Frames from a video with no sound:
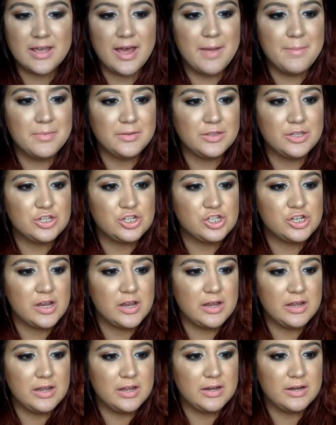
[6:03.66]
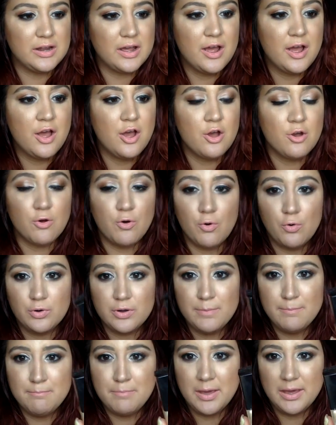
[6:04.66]
I'm in the shade
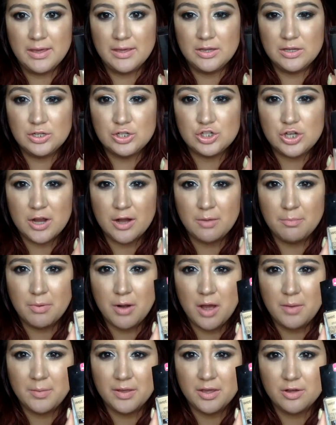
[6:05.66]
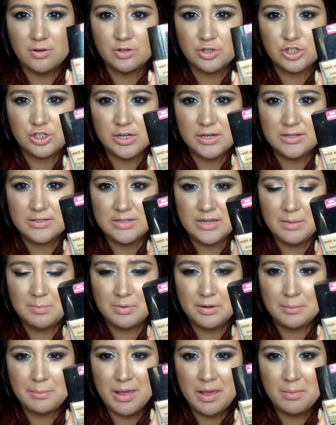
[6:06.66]
Golden Beige. I could probably go a shade
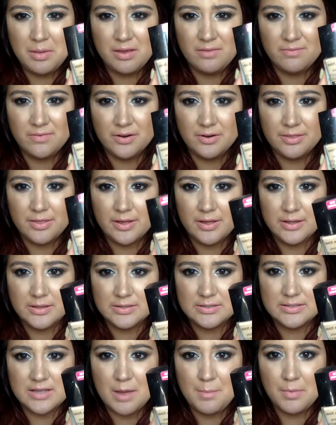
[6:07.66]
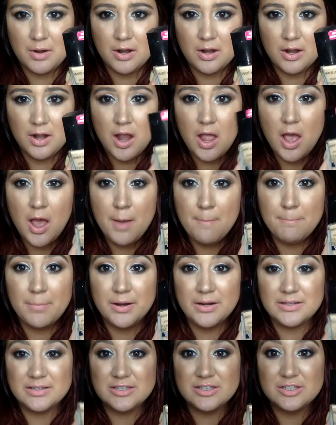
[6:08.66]
deeper maybe for the summer, but
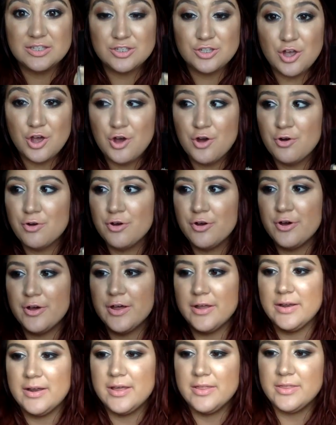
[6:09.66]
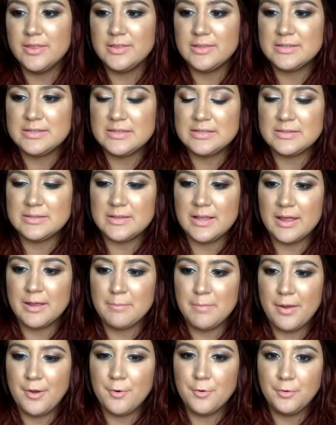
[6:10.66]
it's so good. And then this is like
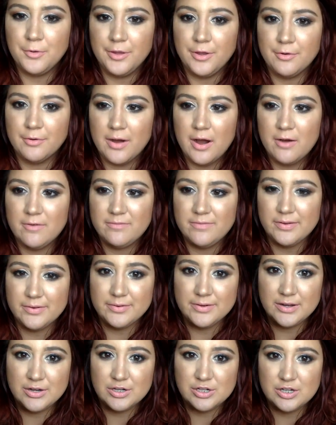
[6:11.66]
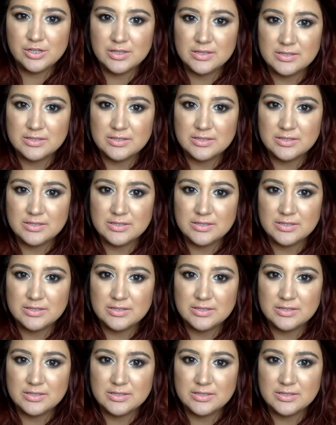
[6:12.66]
my Holy Grail foundation.